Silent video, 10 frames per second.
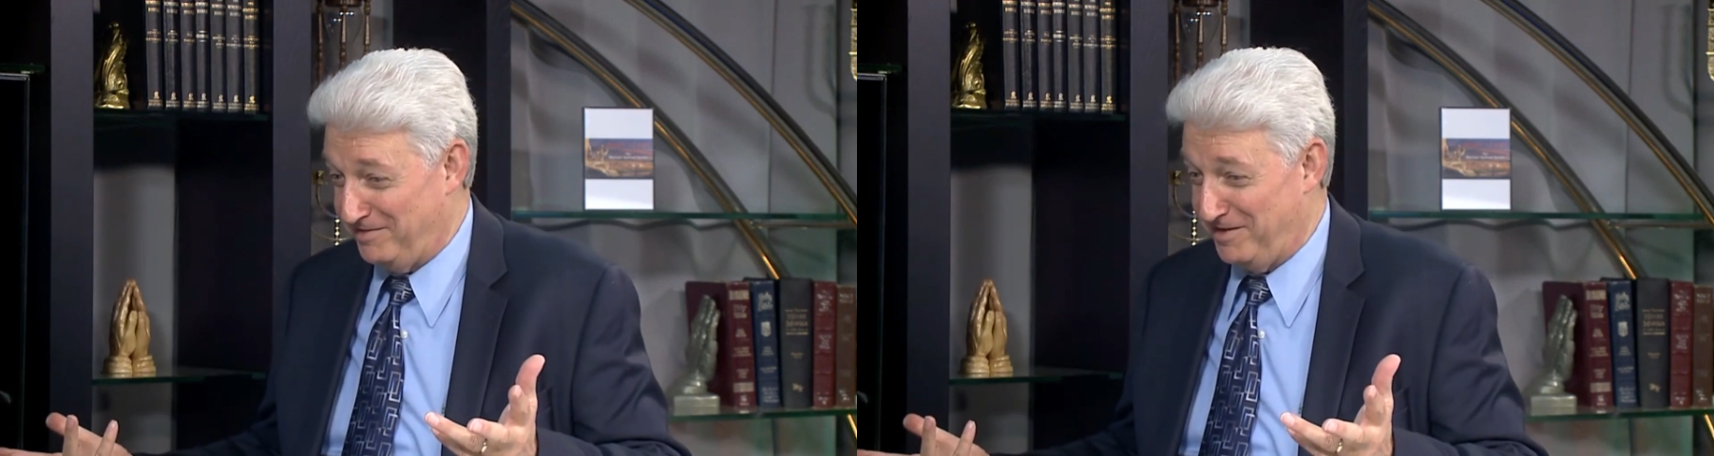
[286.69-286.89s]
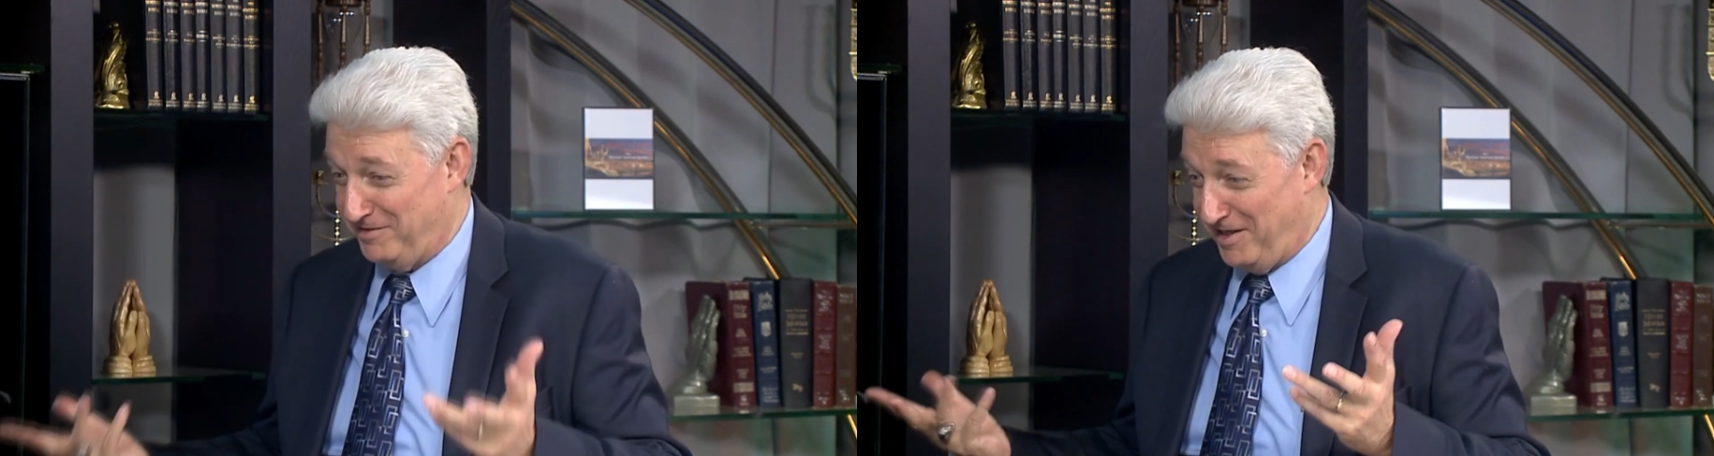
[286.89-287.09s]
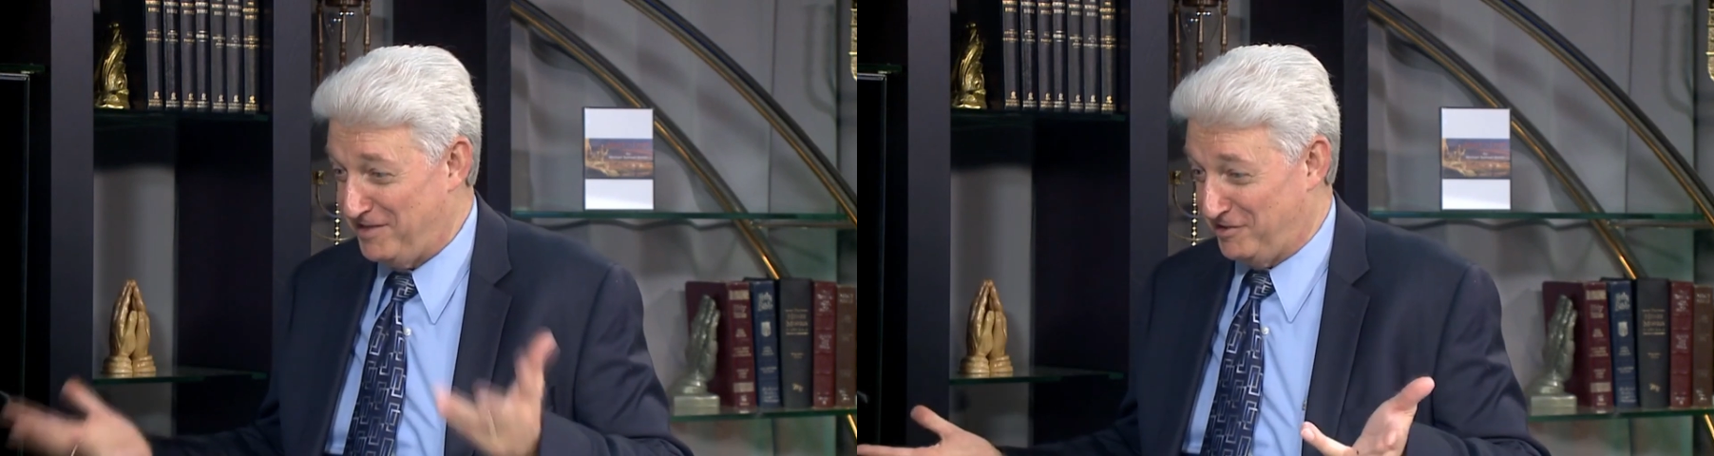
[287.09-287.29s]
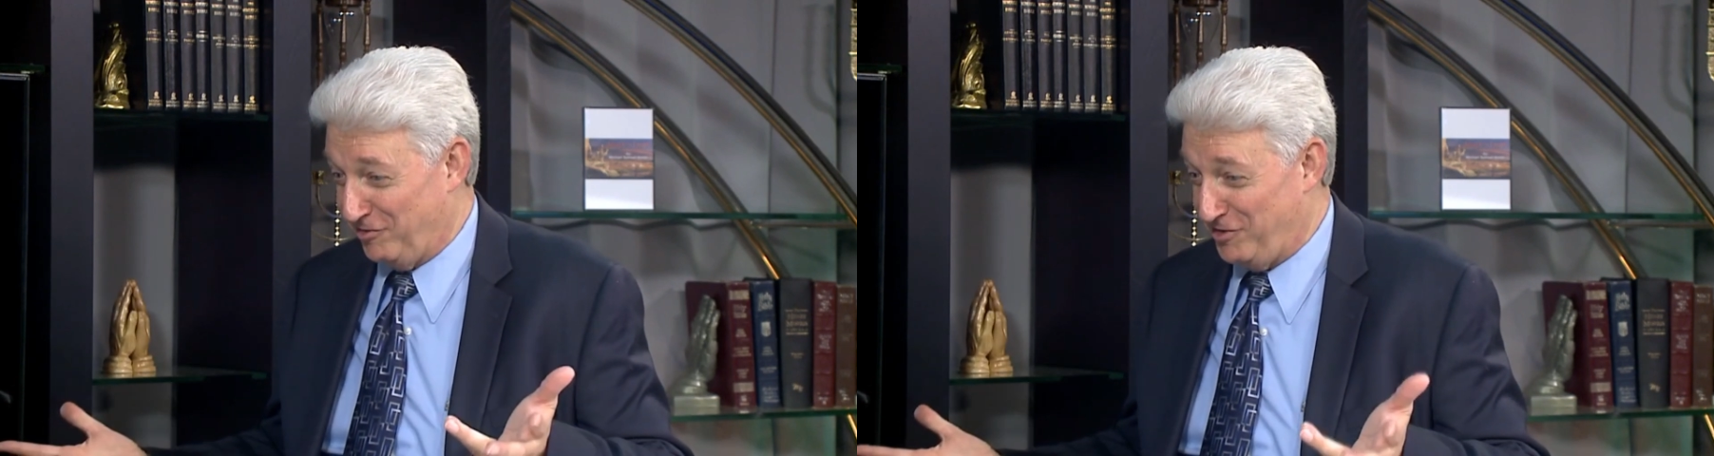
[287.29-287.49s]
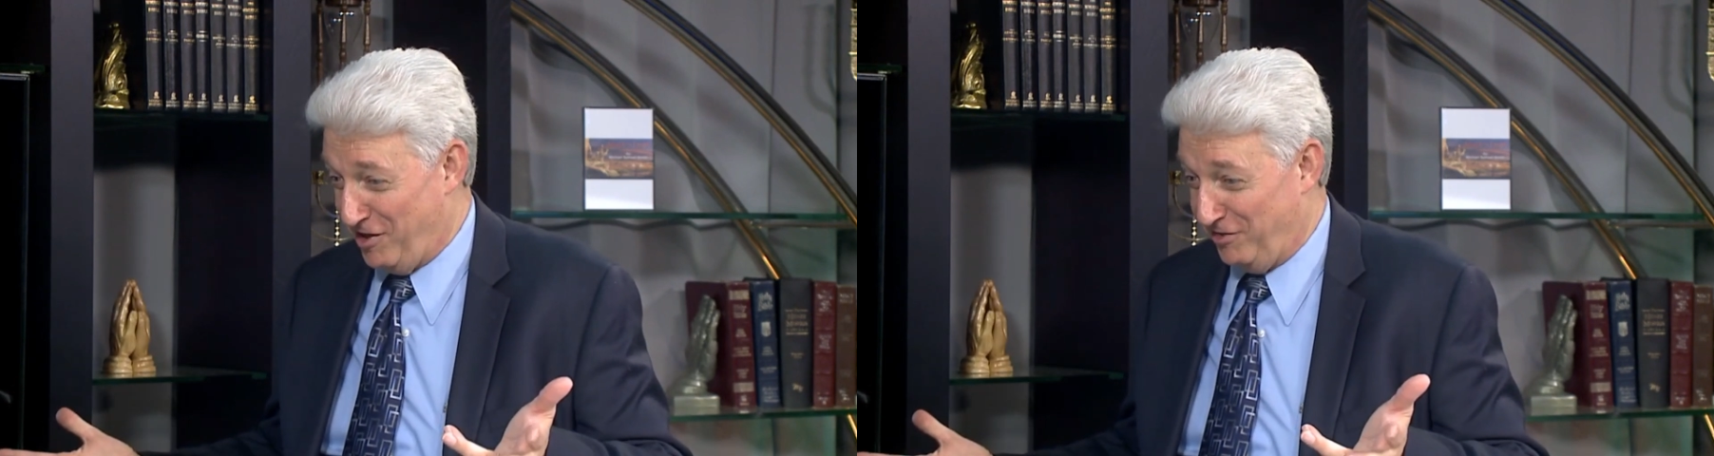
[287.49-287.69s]
He's still
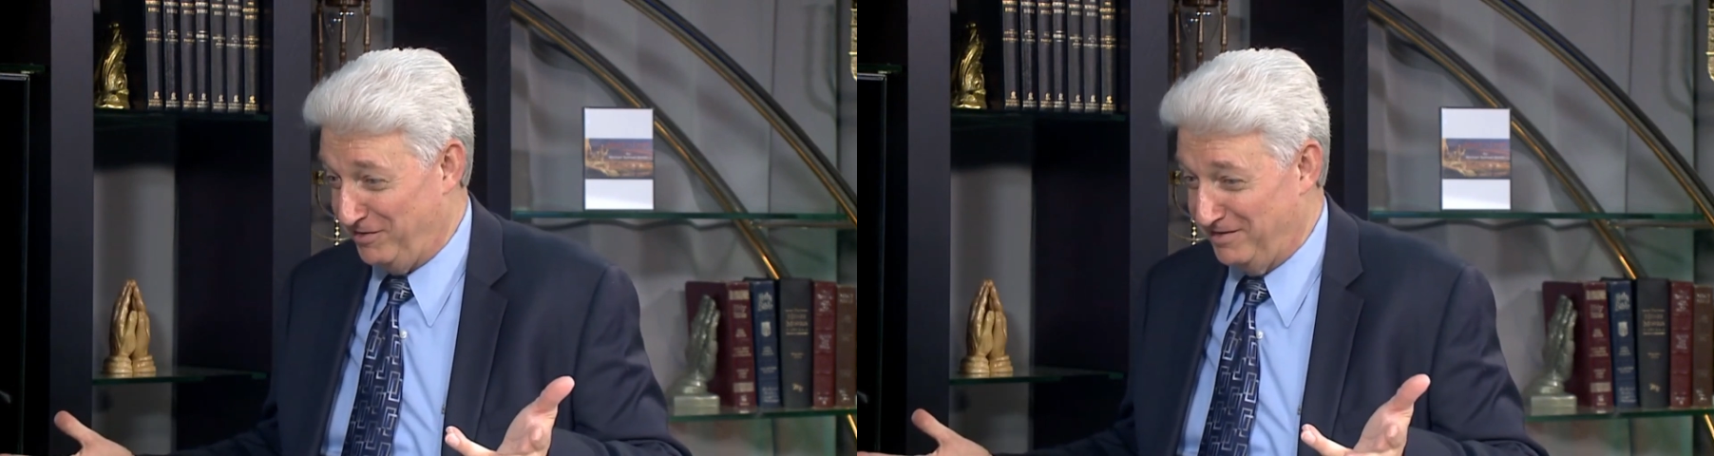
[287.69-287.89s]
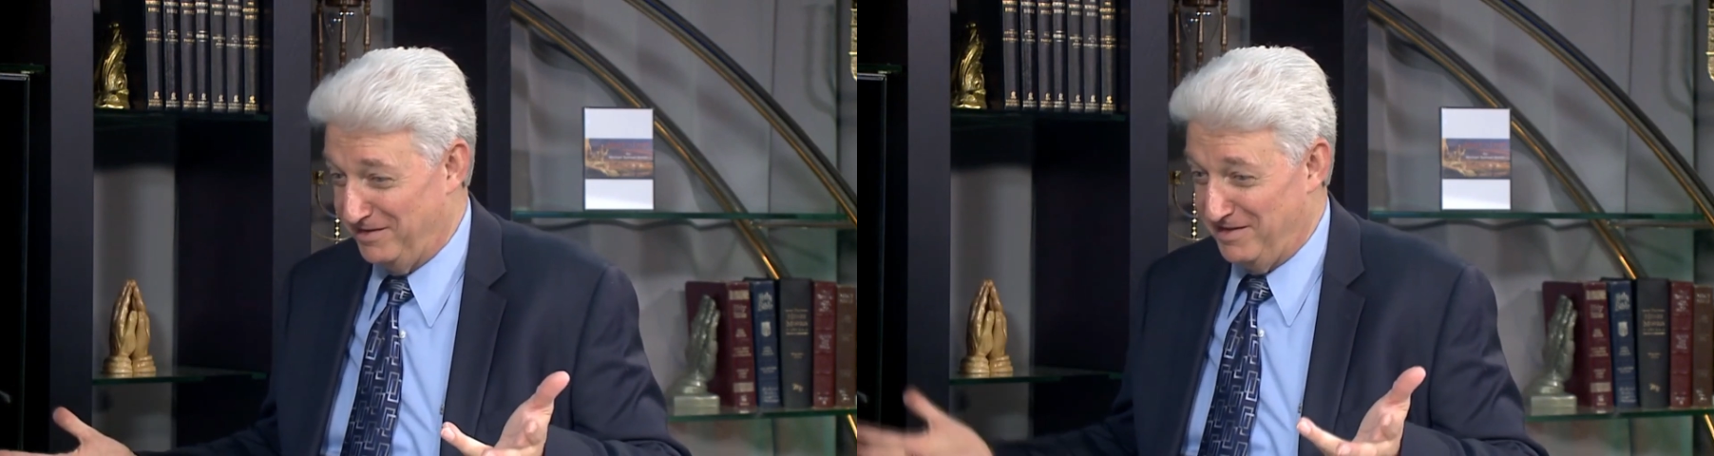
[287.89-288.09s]
young.